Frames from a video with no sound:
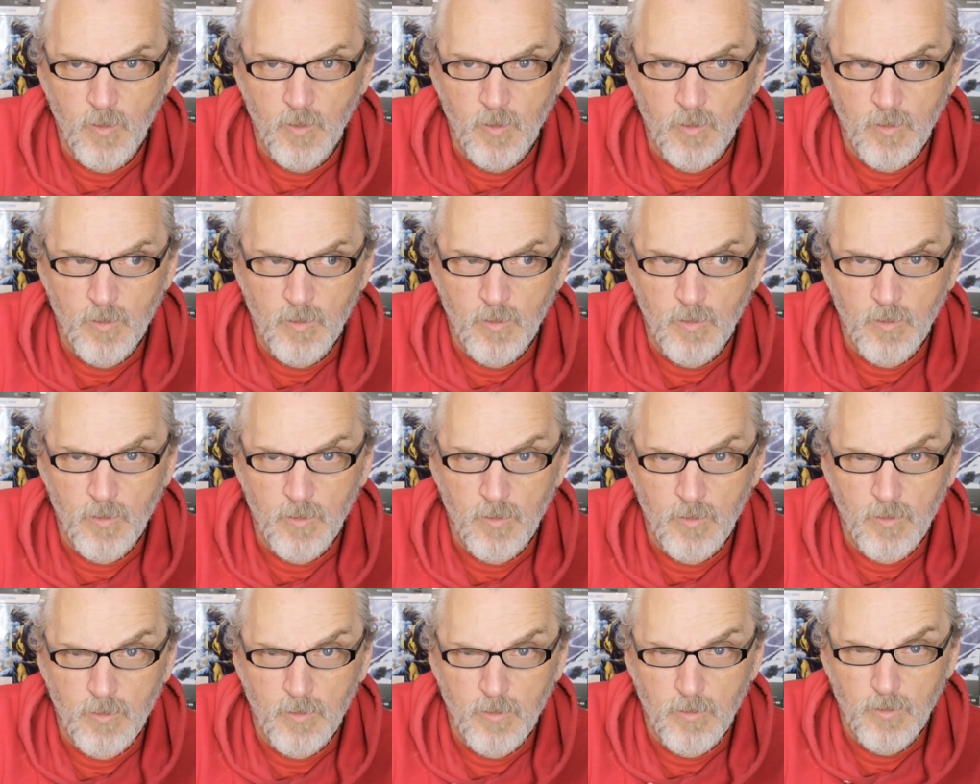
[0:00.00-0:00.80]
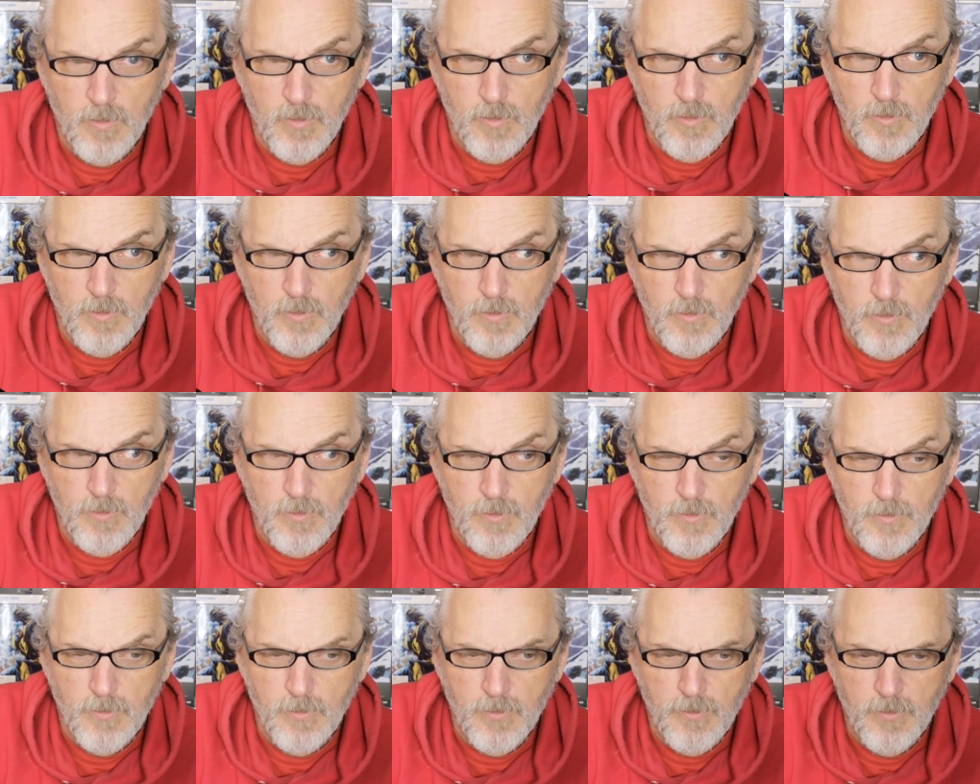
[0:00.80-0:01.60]

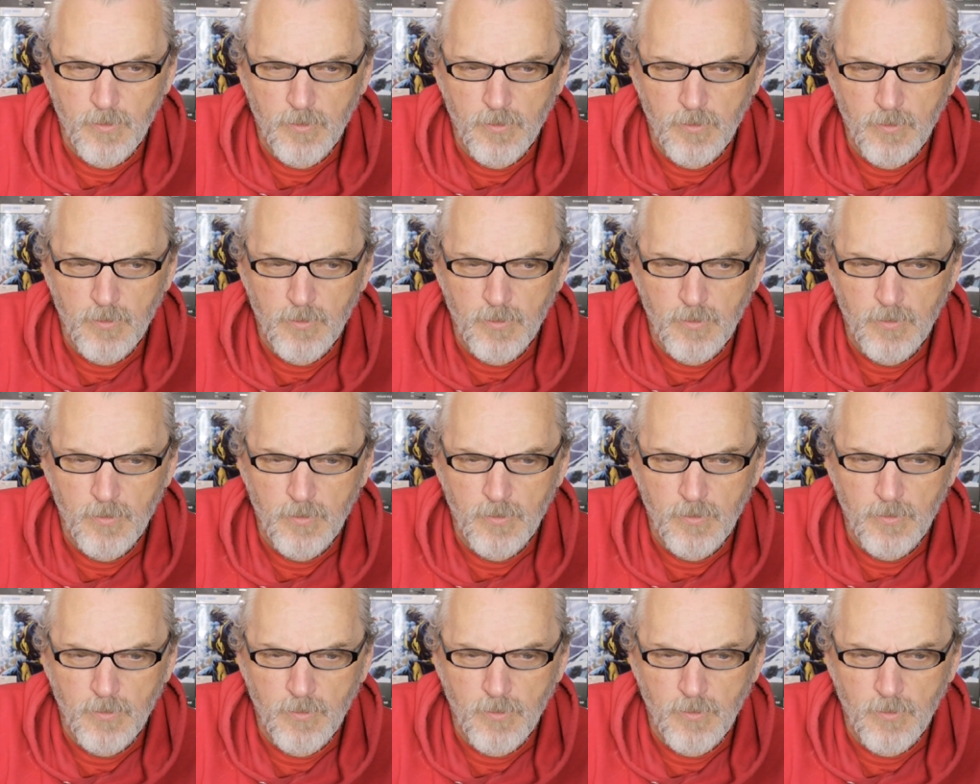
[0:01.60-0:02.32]
No one is speaking in this clip.